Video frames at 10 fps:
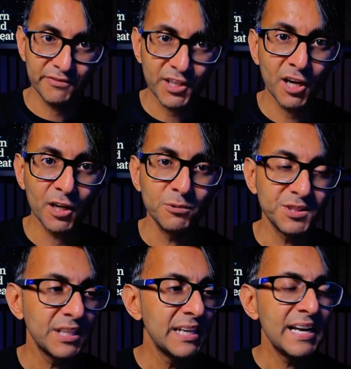of
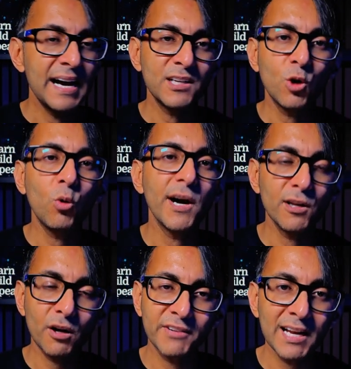codes and quite a
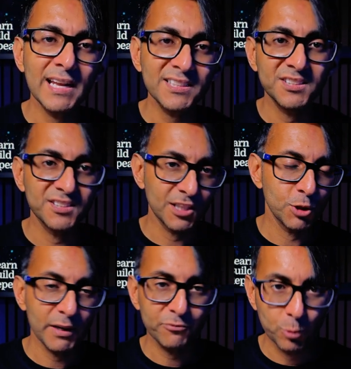lot of classes that
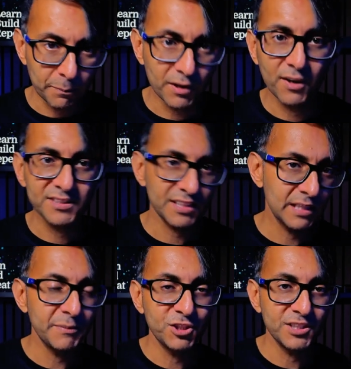you have to apply to
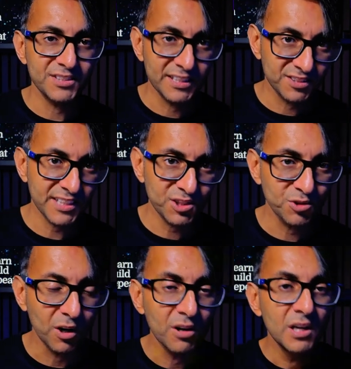images,
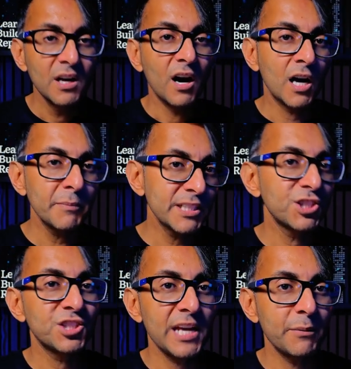etc. I'm going to
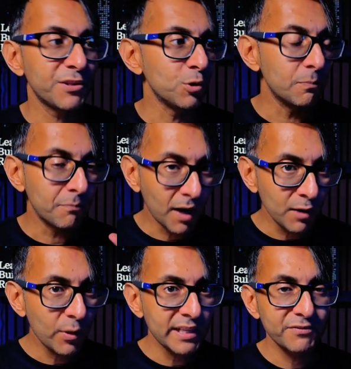share with you
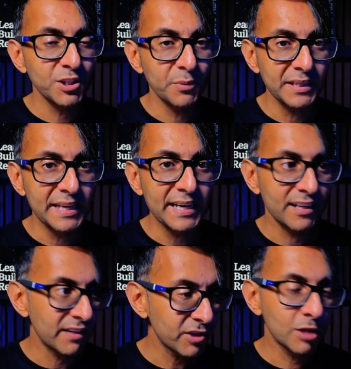my way of doing it,
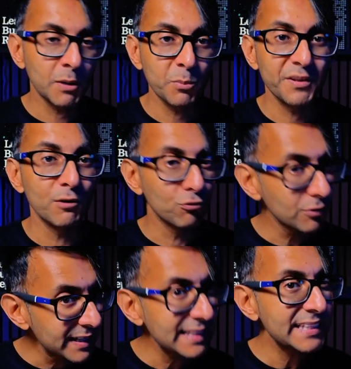and I've come up with a
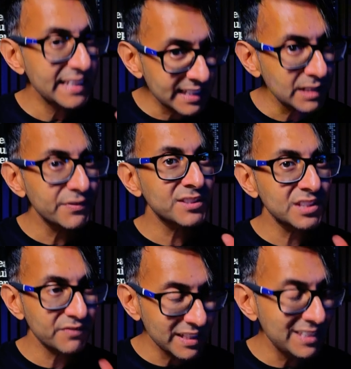really
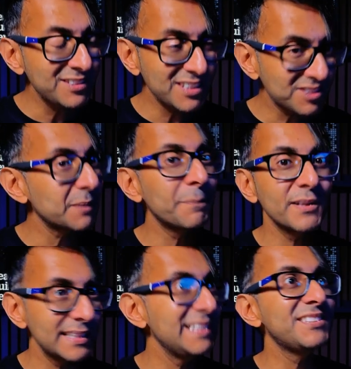innovative, easy,
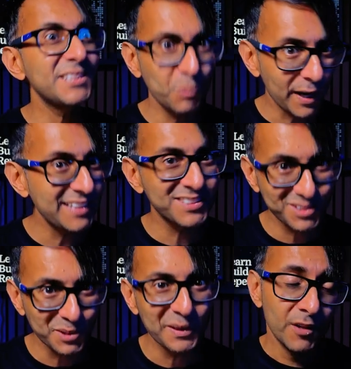simple, easy way to
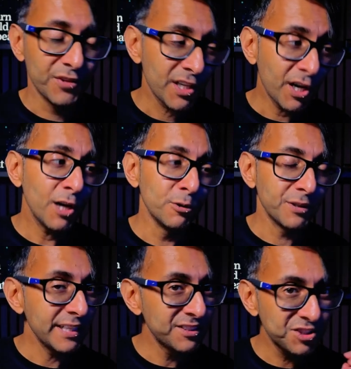do it. The
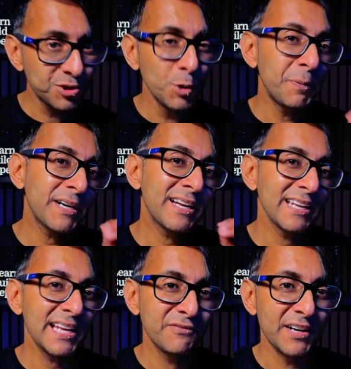code is super
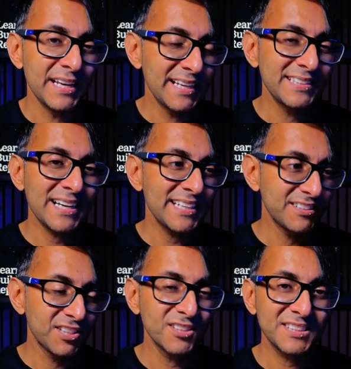clever in that
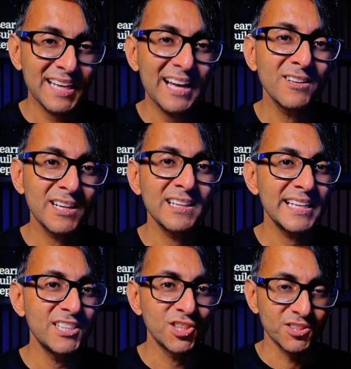it does
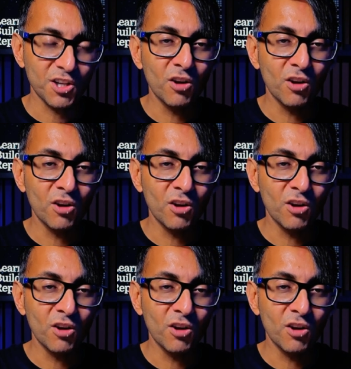calculations